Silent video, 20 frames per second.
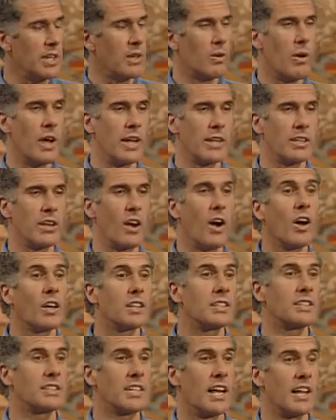quite
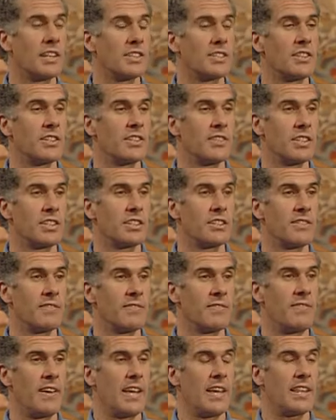hostile to the
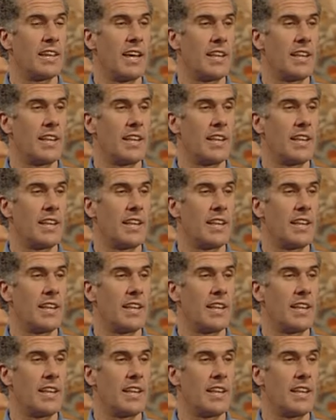Christian faith.